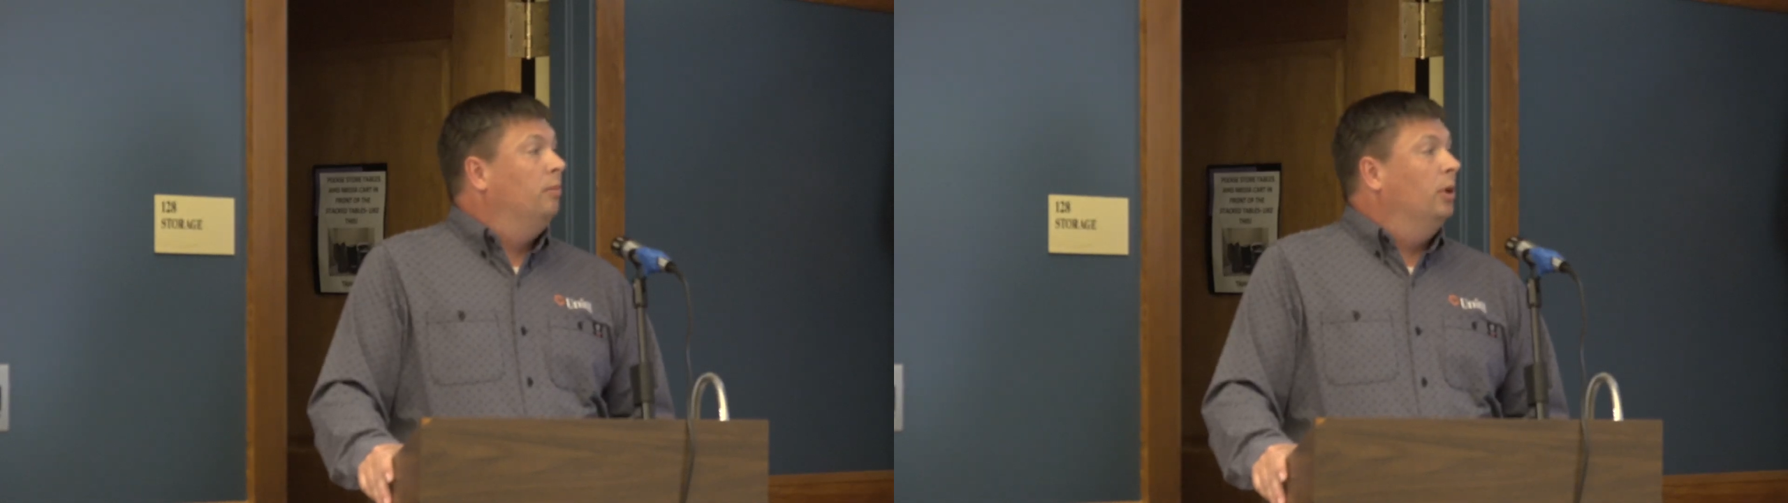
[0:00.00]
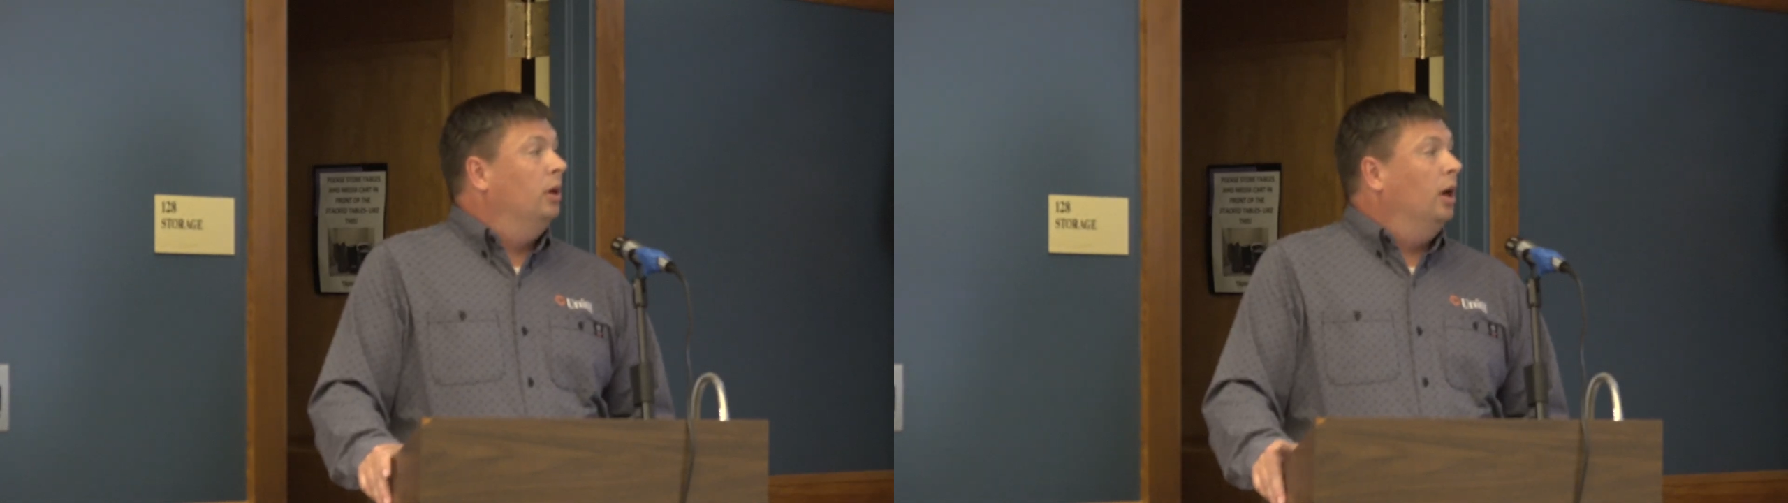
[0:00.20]

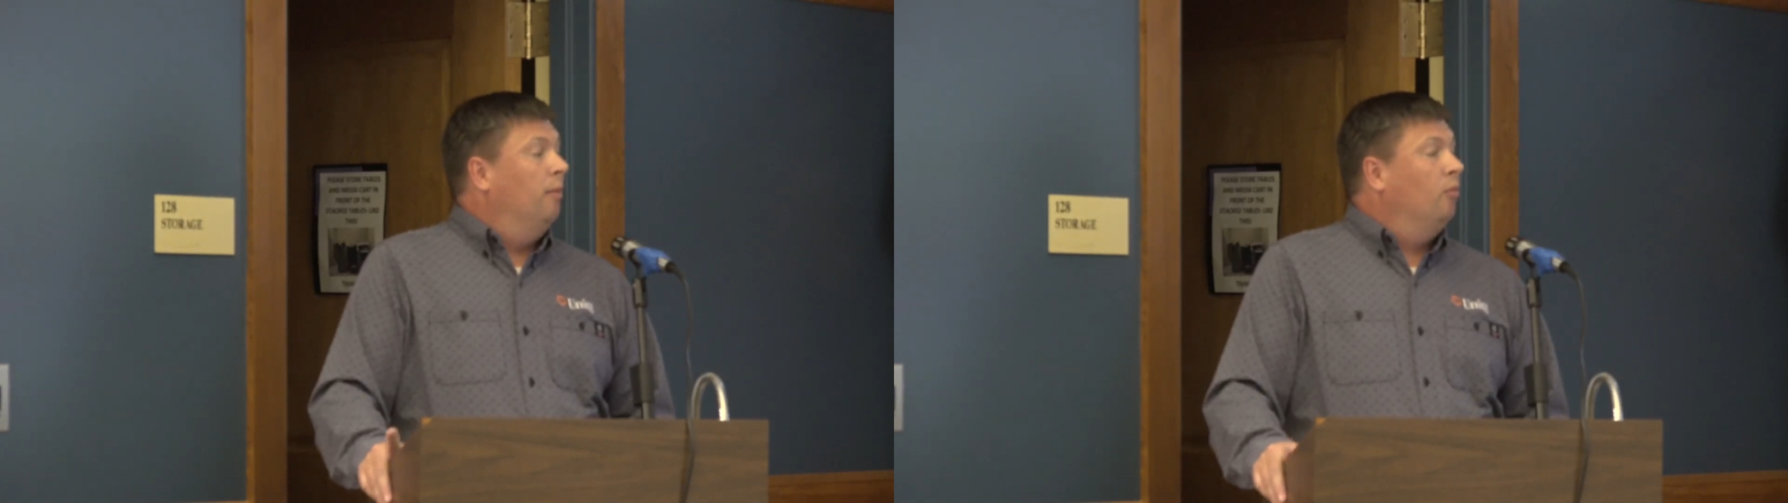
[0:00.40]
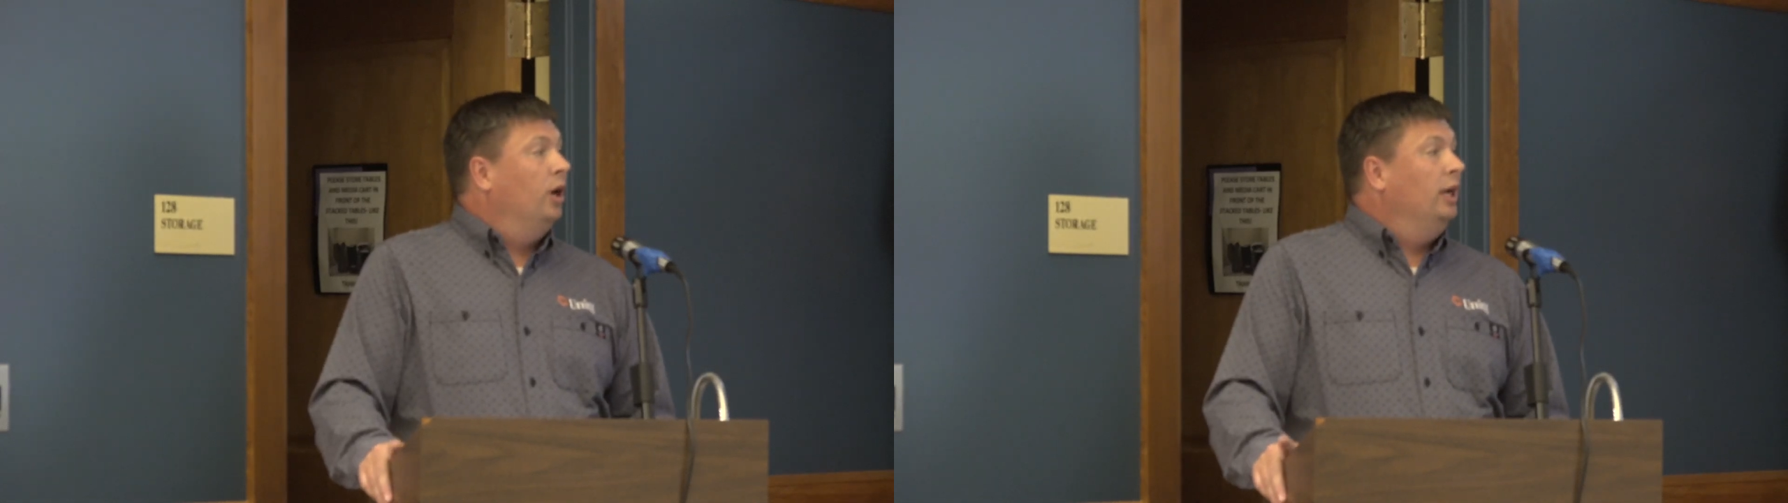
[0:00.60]

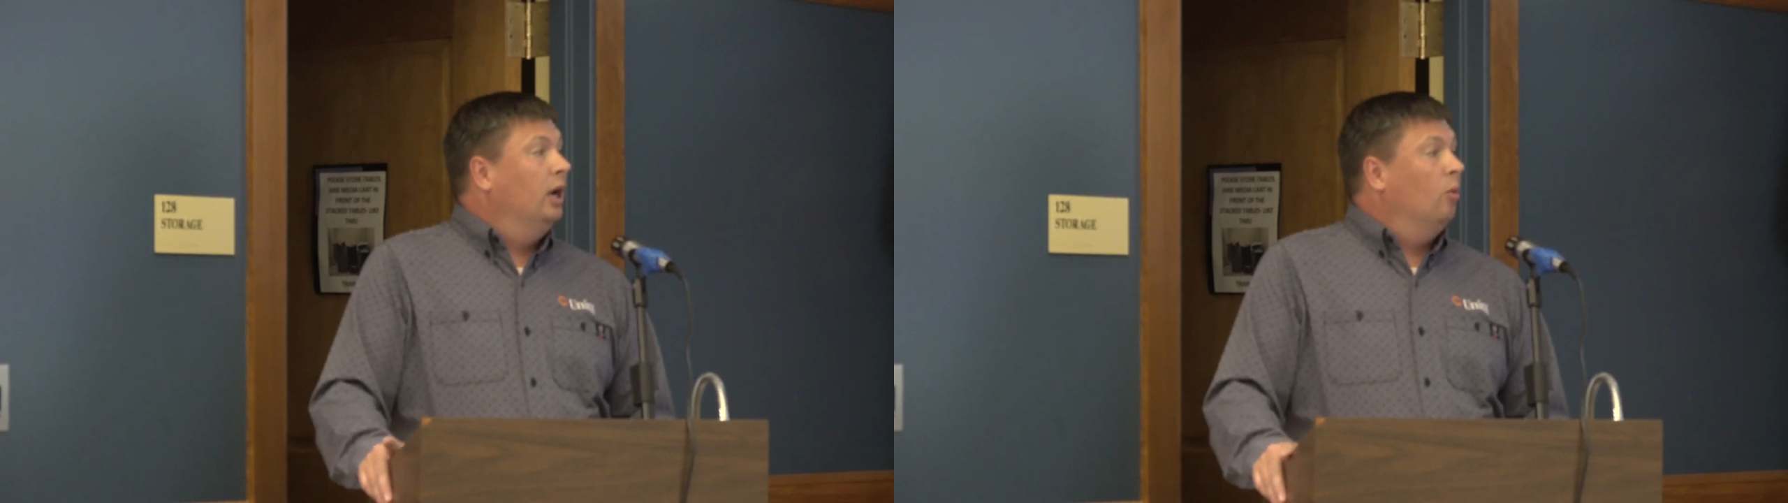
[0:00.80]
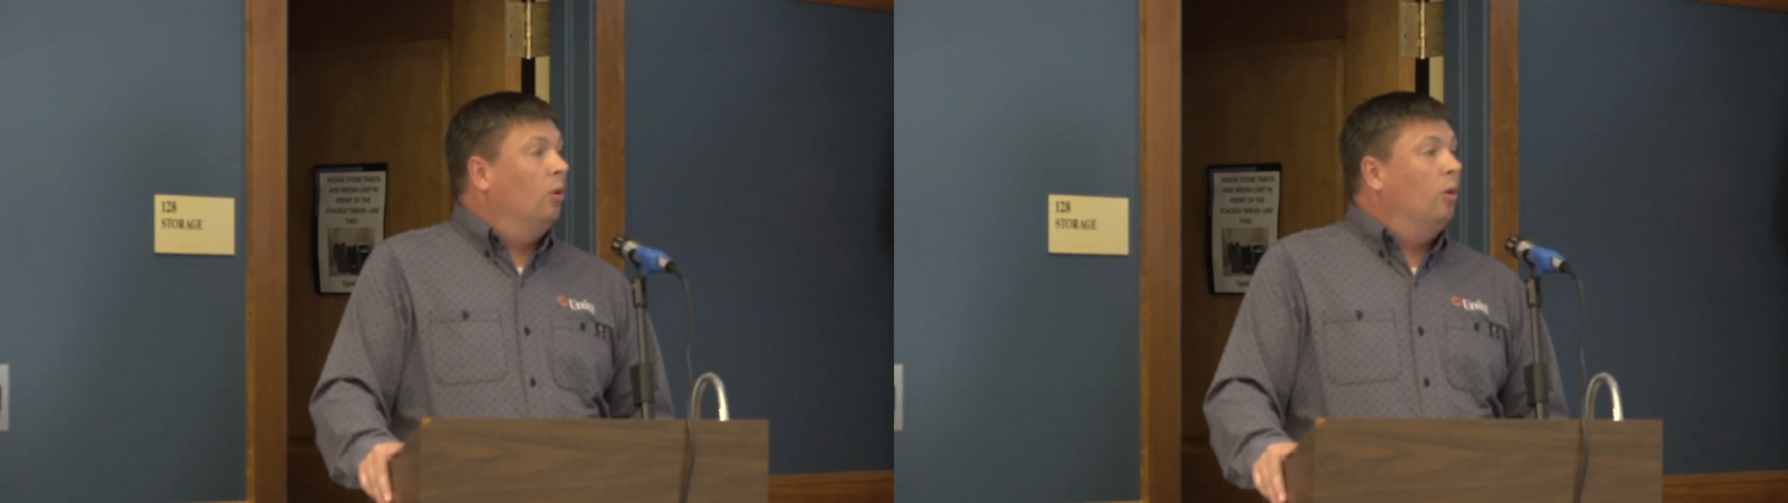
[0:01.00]
But right
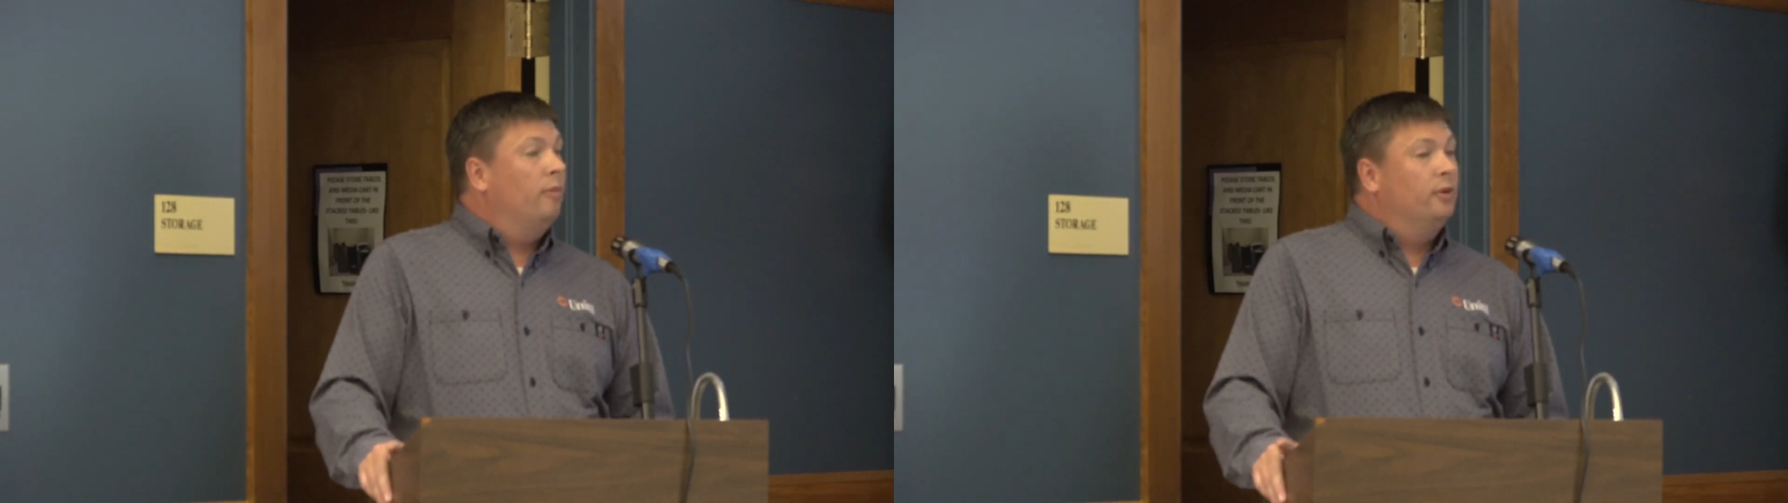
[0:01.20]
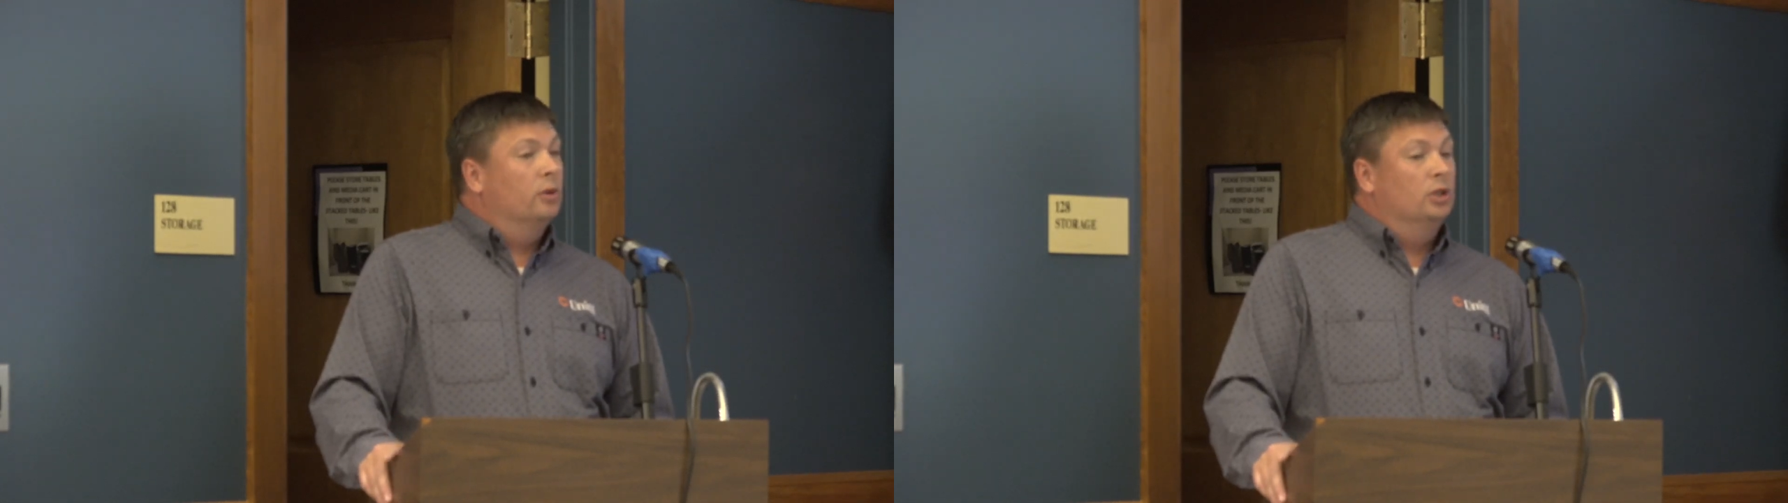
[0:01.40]
now we're
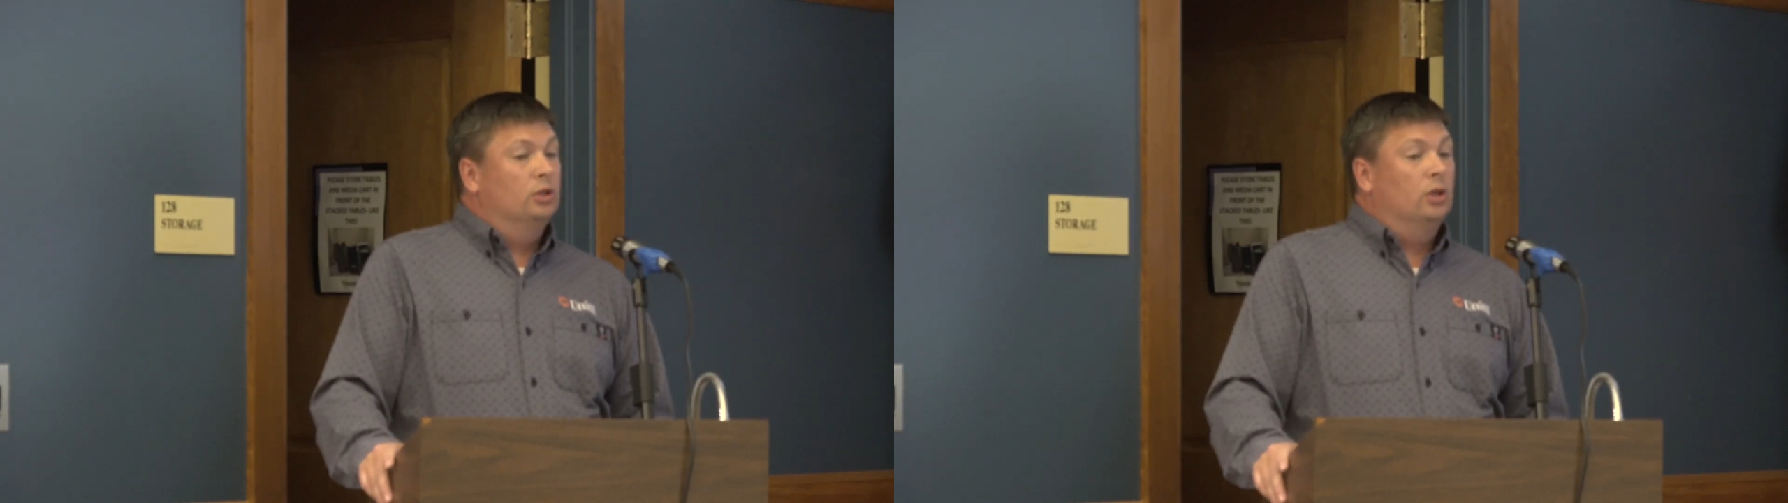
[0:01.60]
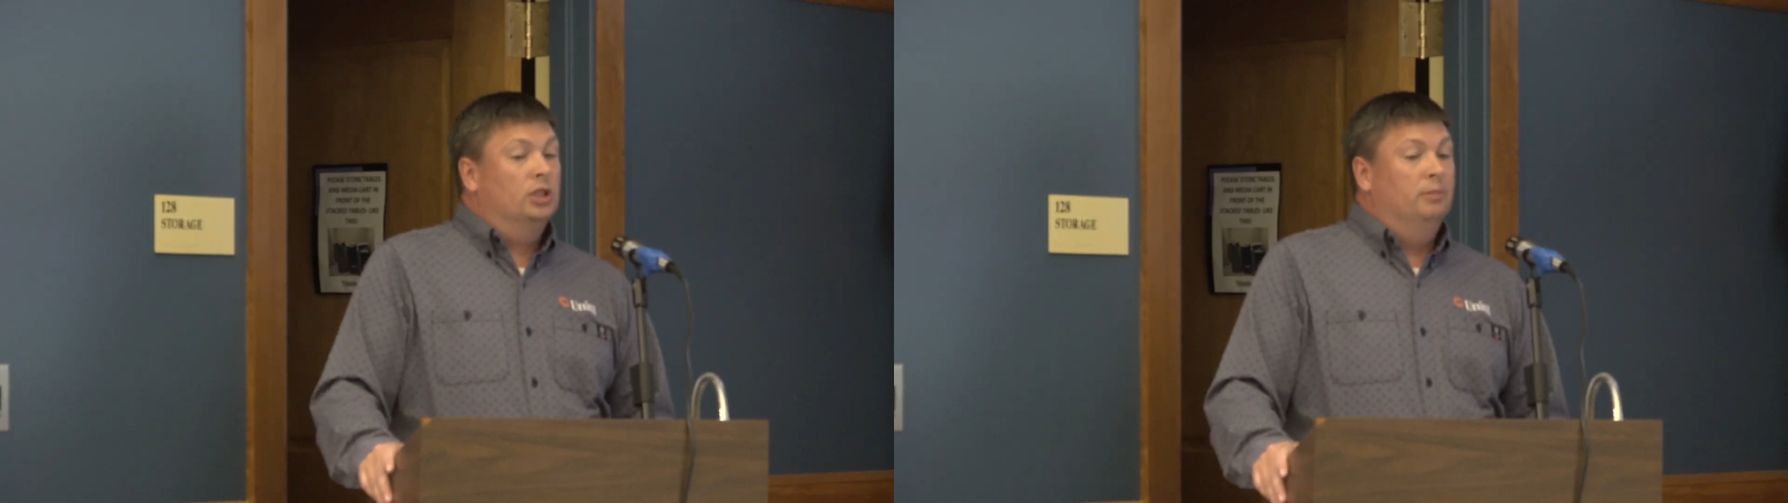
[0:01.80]
hopeful
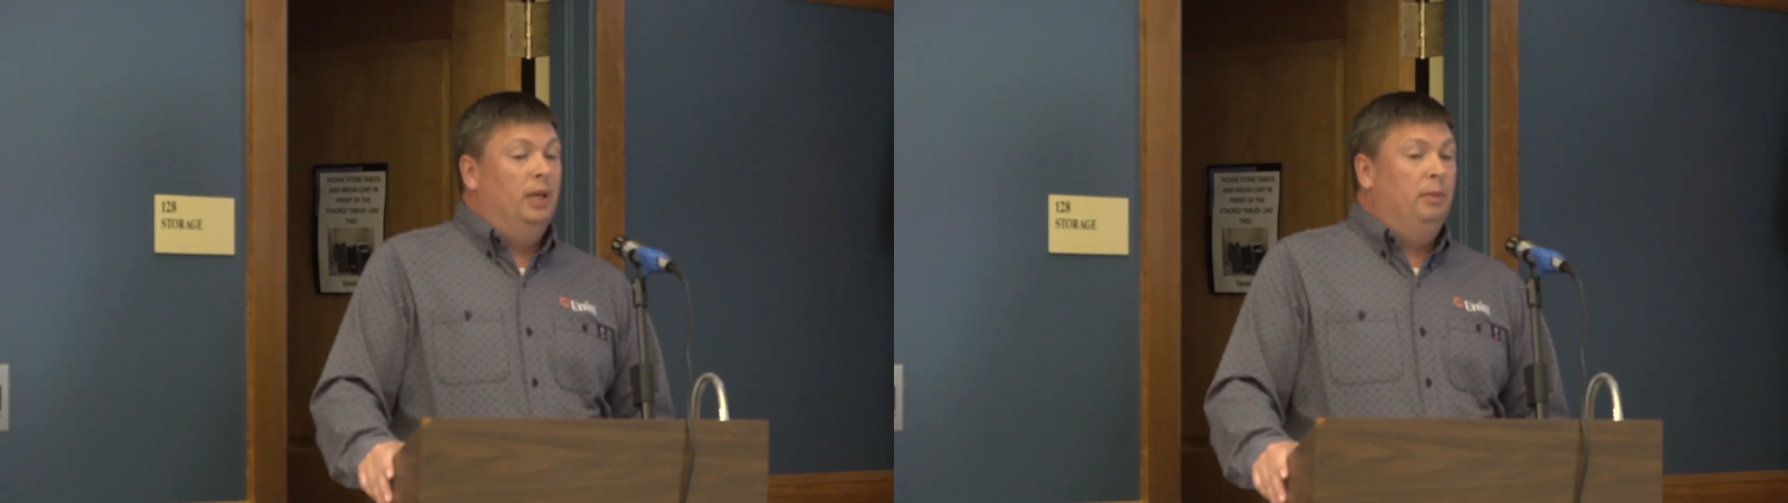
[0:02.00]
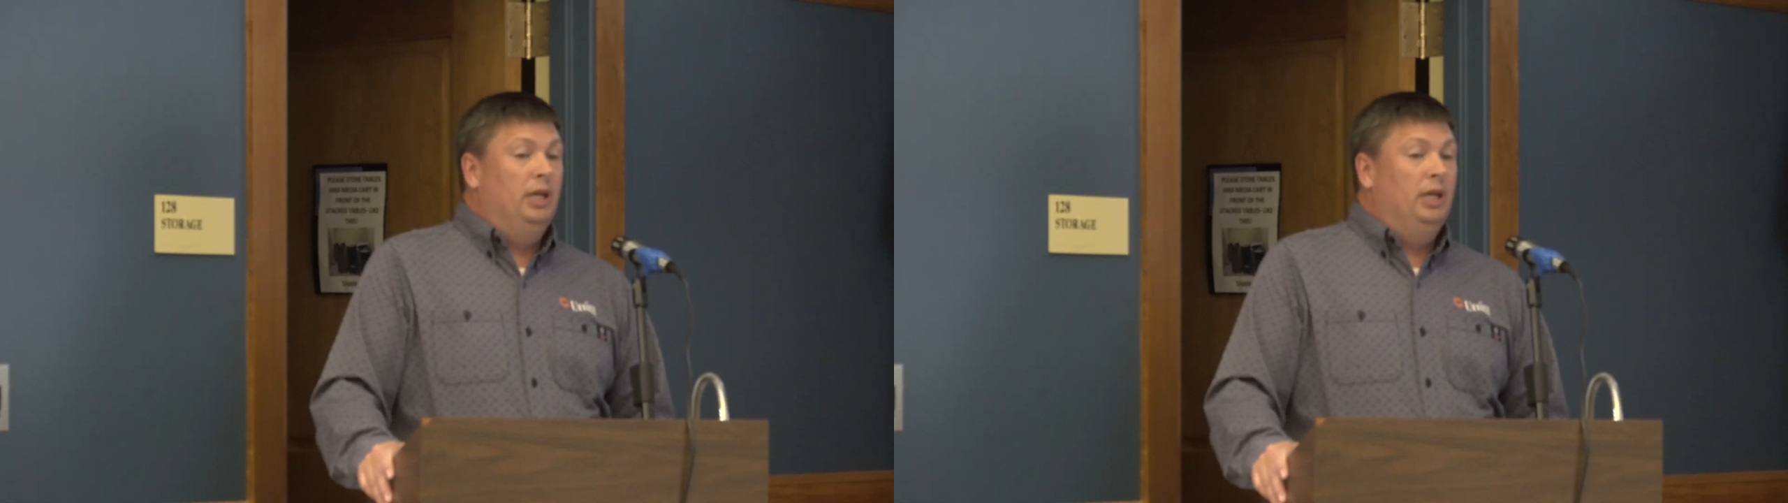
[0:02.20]
construction may